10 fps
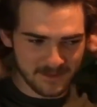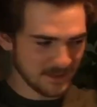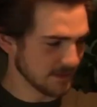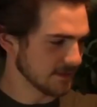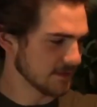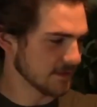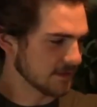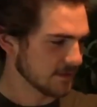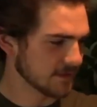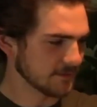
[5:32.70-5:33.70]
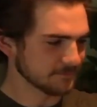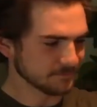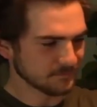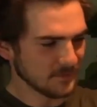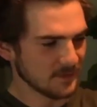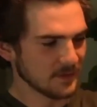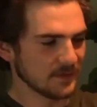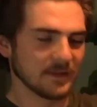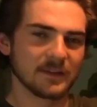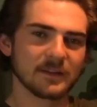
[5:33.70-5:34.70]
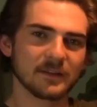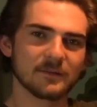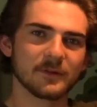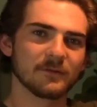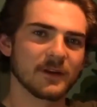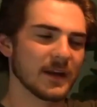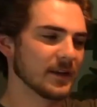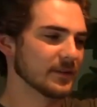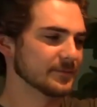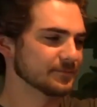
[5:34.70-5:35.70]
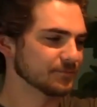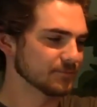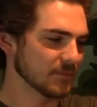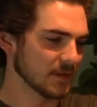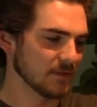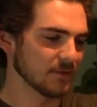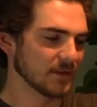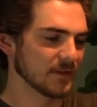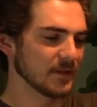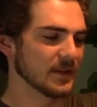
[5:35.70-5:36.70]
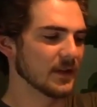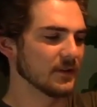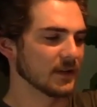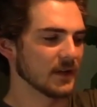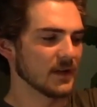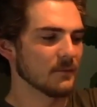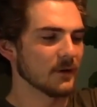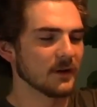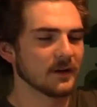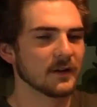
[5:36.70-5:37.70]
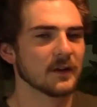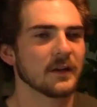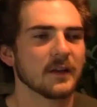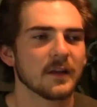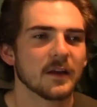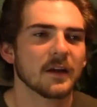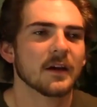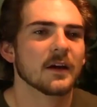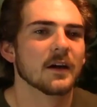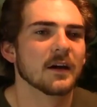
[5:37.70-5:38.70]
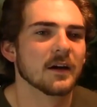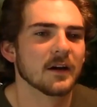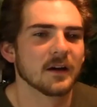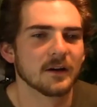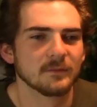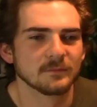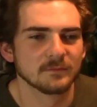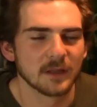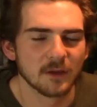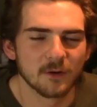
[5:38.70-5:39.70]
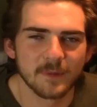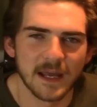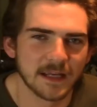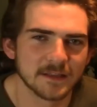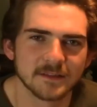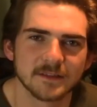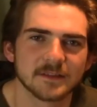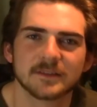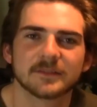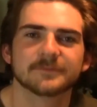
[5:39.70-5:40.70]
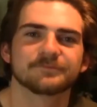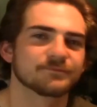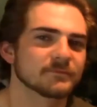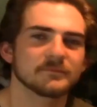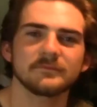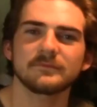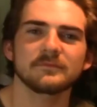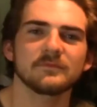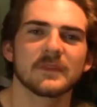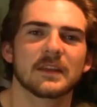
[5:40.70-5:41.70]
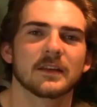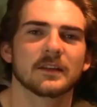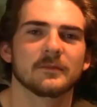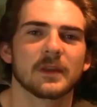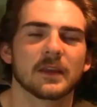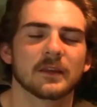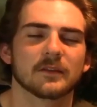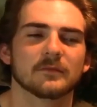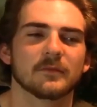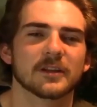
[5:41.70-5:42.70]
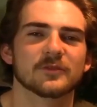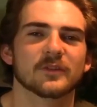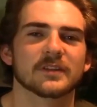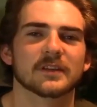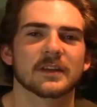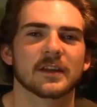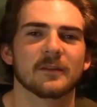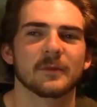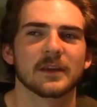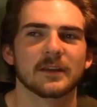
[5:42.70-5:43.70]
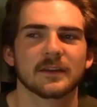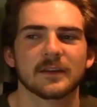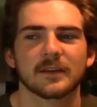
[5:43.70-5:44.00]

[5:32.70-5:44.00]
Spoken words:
It's, and you can see it's a little bit red, if you can see that on the camera. My lower back is just killing me. My joints are killing me.